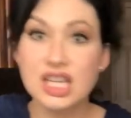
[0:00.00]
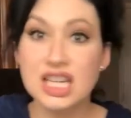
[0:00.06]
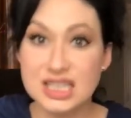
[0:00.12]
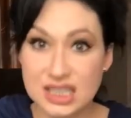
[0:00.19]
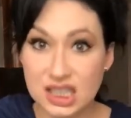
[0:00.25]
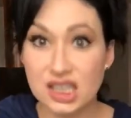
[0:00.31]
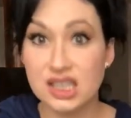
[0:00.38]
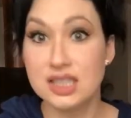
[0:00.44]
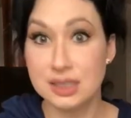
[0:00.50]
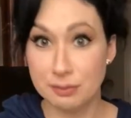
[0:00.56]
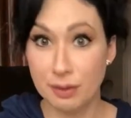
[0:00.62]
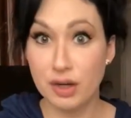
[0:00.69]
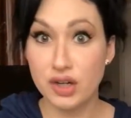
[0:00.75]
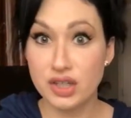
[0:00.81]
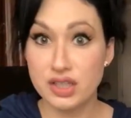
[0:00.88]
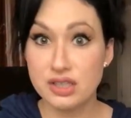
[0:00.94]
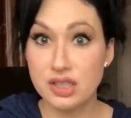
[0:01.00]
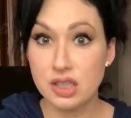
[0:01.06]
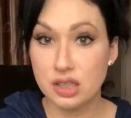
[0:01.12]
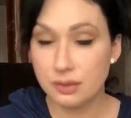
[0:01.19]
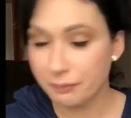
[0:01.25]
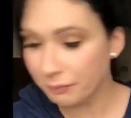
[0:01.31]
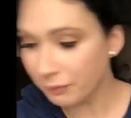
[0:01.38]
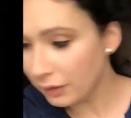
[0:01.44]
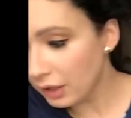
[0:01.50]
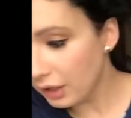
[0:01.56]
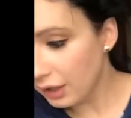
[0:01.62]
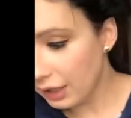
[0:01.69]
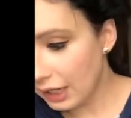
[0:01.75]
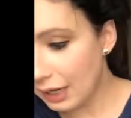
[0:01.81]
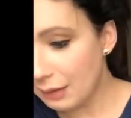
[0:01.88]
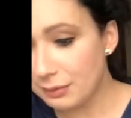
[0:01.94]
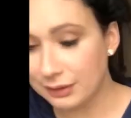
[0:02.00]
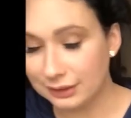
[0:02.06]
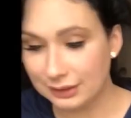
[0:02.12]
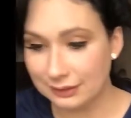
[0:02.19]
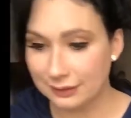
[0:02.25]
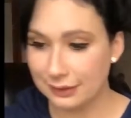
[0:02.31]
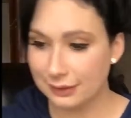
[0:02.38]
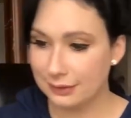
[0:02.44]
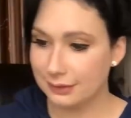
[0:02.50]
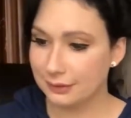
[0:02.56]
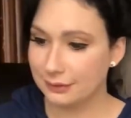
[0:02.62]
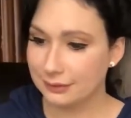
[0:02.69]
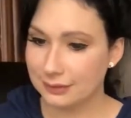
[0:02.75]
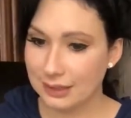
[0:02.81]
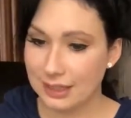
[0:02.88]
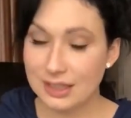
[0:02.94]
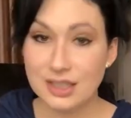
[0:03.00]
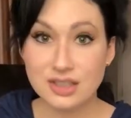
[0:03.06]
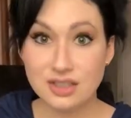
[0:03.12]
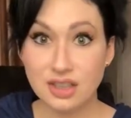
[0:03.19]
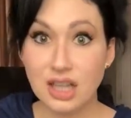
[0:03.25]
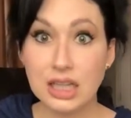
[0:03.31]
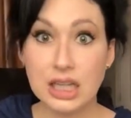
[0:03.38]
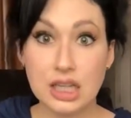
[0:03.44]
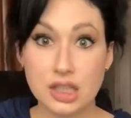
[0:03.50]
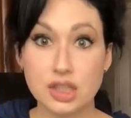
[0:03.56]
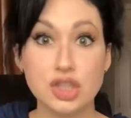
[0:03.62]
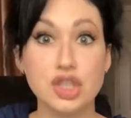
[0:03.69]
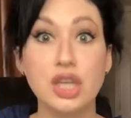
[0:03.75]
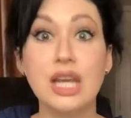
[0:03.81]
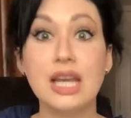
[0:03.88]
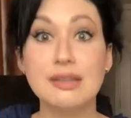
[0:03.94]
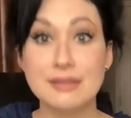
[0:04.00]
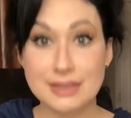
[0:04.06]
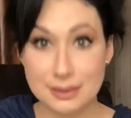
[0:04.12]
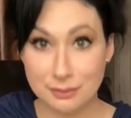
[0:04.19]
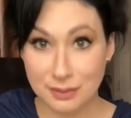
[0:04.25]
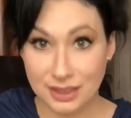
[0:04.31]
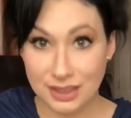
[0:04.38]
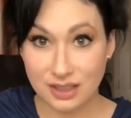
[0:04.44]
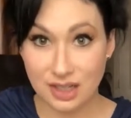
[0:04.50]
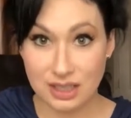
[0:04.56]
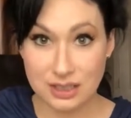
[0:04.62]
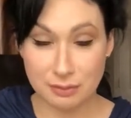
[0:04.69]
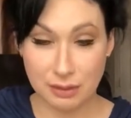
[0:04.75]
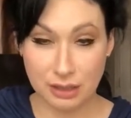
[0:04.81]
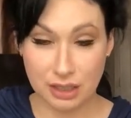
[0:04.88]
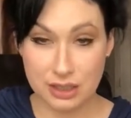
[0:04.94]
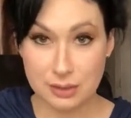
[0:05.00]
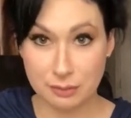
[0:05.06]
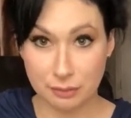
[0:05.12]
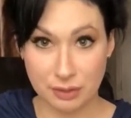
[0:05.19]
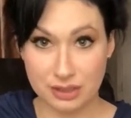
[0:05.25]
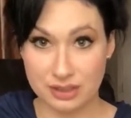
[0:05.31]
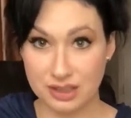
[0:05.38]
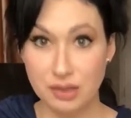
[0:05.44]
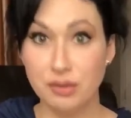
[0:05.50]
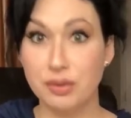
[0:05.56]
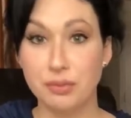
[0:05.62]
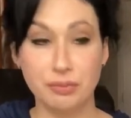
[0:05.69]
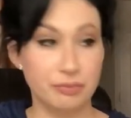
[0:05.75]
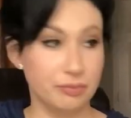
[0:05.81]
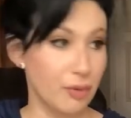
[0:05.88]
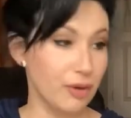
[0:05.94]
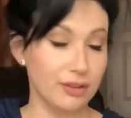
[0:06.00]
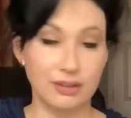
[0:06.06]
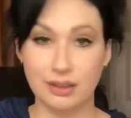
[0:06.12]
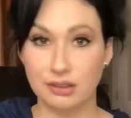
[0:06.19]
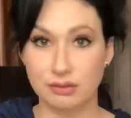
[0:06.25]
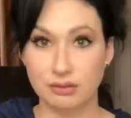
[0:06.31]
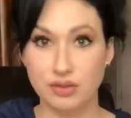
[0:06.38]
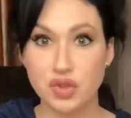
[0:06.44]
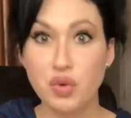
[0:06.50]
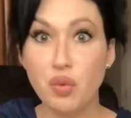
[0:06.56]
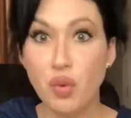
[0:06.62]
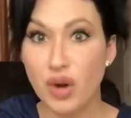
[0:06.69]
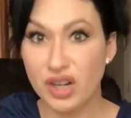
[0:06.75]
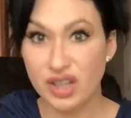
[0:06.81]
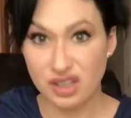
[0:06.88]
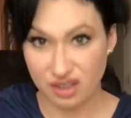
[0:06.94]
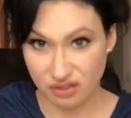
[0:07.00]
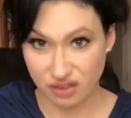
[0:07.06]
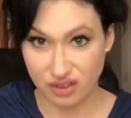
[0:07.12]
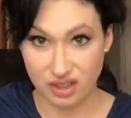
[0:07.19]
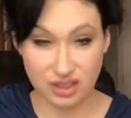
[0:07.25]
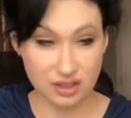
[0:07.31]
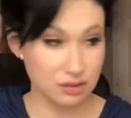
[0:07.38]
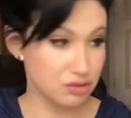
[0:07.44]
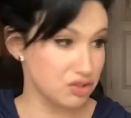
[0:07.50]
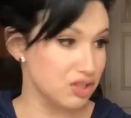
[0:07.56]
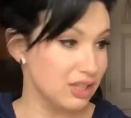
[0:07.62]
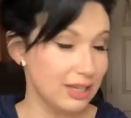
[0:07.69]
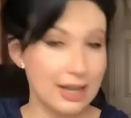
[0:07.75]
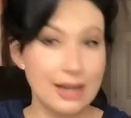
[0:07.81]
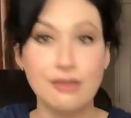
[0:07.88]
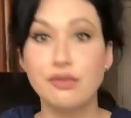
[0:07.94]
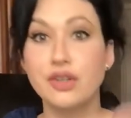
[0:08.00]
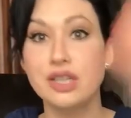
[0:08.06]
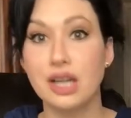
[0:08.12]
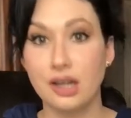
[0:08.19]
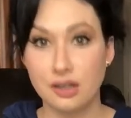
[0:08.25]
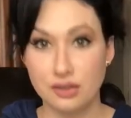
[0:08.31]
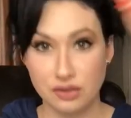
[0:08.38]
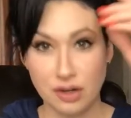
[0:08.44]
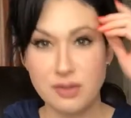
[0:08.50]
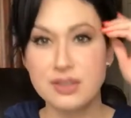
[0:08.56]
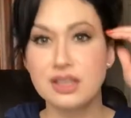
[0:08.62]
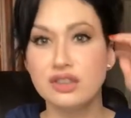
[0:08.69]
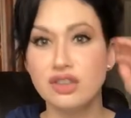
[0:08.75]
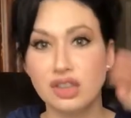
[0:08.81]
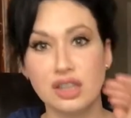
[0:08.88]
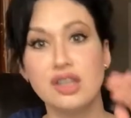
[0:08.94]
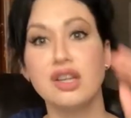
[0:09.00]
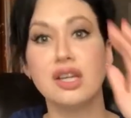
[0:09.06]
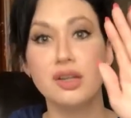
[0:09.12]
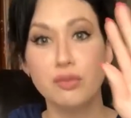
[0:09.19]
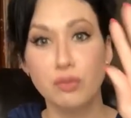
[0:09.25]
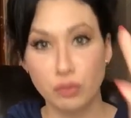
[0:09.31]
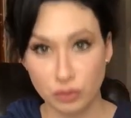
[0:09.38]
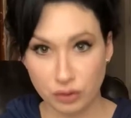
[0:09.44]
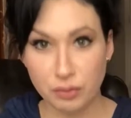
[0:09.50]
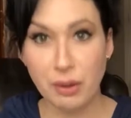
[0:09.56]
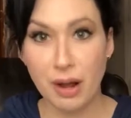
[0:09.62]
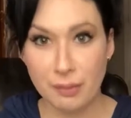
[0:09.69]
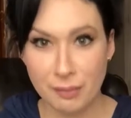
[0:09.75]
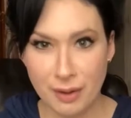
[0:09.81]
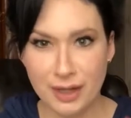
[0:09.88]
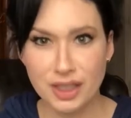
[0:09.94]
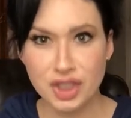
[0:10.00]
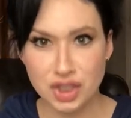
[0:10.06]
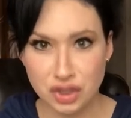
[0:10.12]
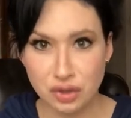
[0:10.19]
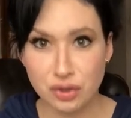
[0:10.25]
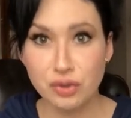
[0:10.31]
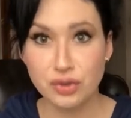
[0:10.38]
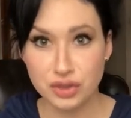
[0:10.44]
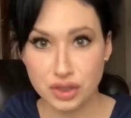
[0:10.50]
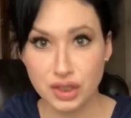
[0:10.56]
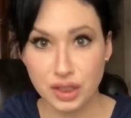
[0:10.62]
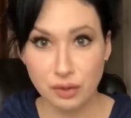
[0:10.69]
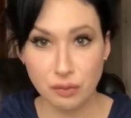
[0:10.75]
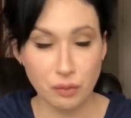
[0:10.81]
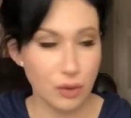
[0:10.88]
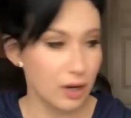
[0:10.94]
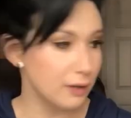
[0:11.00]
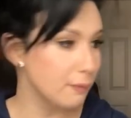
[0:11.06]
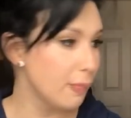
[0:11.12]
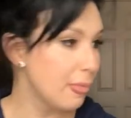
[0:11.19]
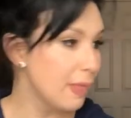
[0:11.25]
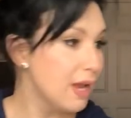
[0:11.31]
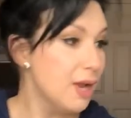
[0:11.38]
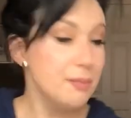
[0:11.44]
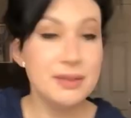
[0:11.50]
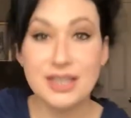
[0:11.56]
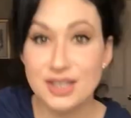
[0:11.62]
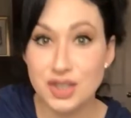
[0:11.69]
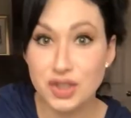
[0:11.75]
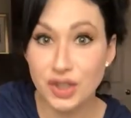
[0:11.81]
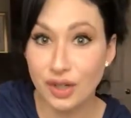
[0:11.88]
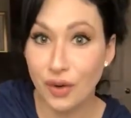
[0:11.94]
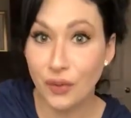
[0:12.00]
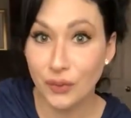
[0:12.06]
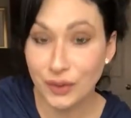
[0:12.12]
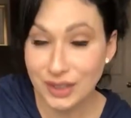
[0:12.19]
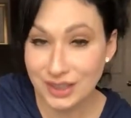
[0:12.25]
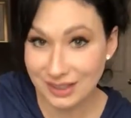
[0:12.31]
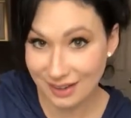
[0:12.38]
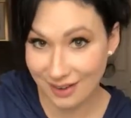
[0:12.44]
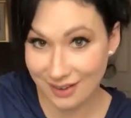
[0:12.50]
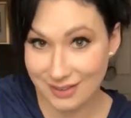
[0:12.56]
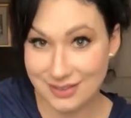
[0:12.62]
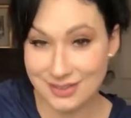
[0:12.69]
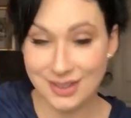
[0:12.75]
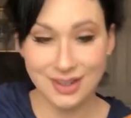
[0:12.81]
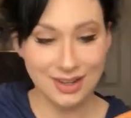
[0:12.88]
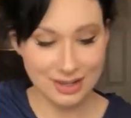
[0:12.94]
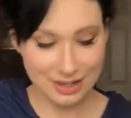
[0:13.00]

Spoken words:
It's a conspiracy. I believe it. And it's lucky that she gave it to me and not to my husband because he would have bought like 20 different things so she could get every dinosaur. I was like, look, I'll buy in 2 so you can get 1. Because you can only get